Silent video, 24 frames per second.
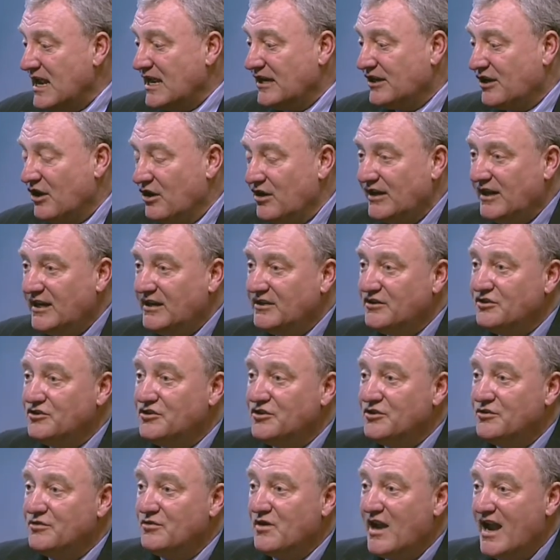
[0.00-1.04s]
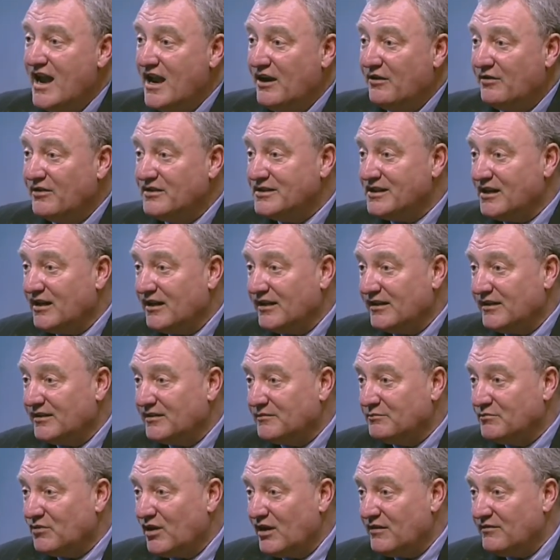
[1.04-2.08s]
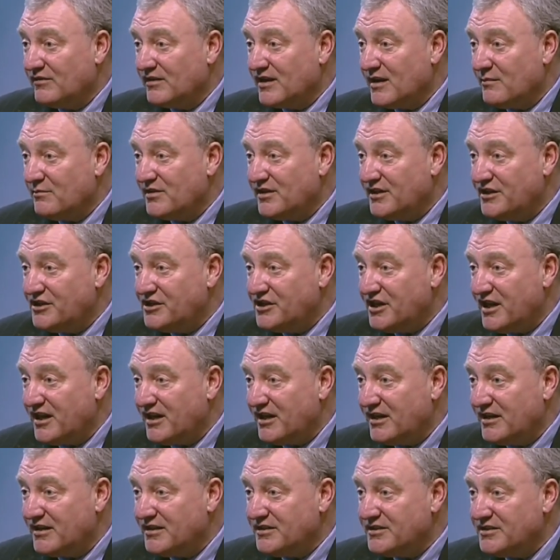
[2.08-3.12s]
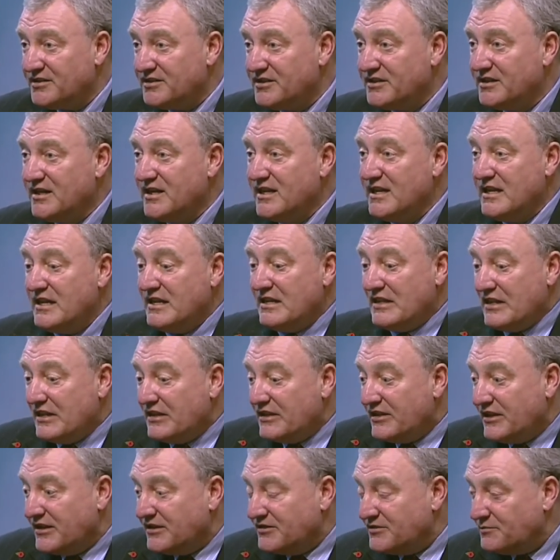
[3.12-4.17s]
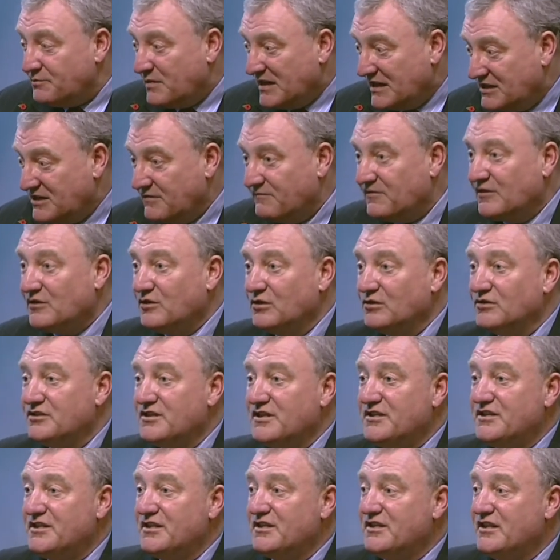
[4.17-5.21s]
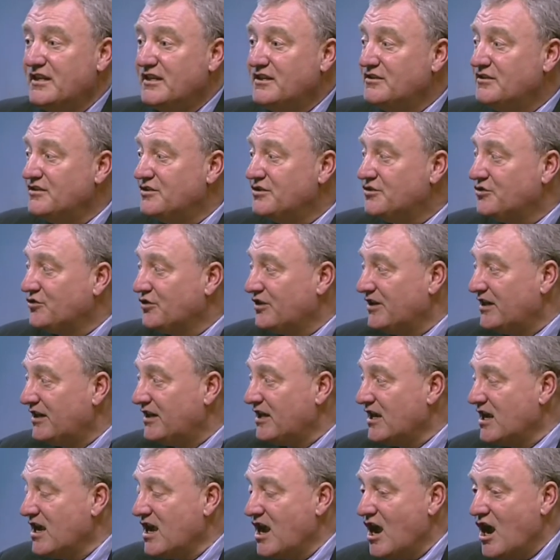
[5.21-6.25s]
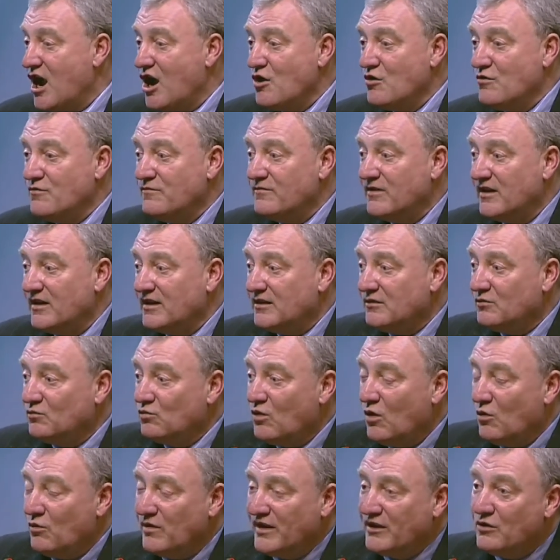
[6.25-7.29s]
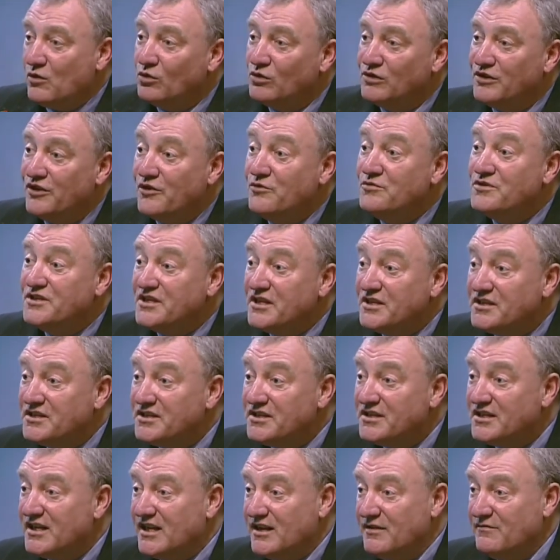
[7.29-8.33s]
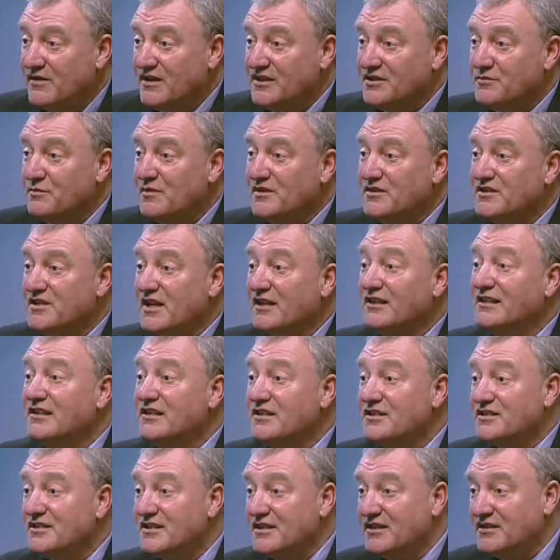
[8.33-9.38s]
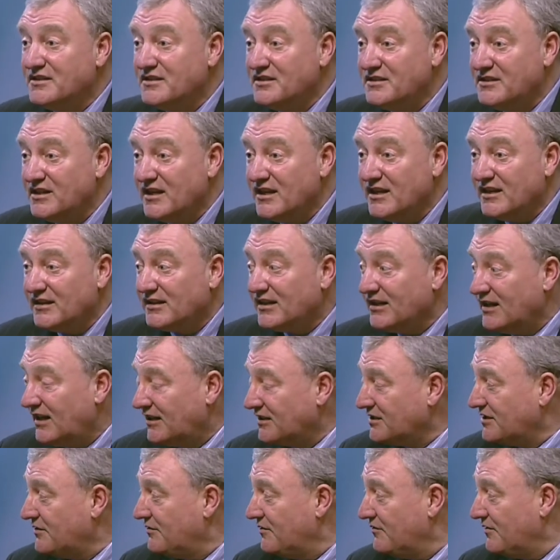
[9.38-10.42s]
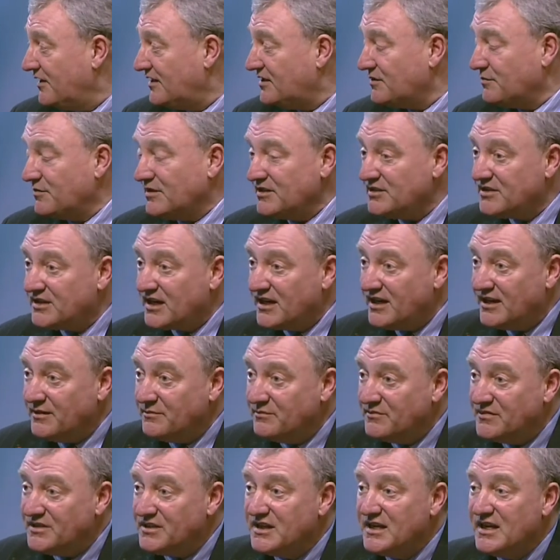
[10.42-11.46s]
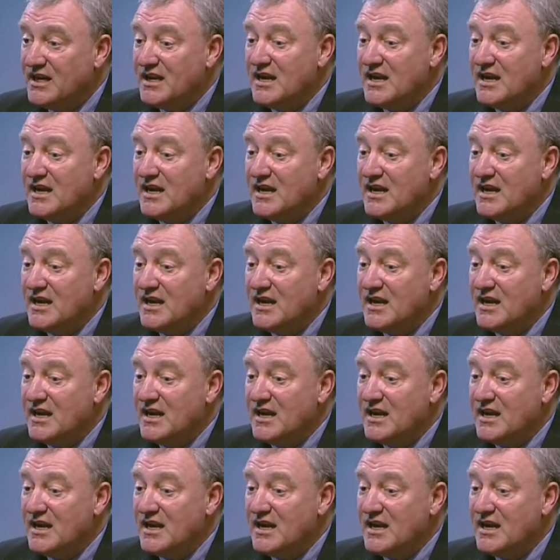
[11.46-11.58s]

going into areas like private company shares. There's been difficulties in the industry over what we call UCITS investments, unlisted collective investment schemes.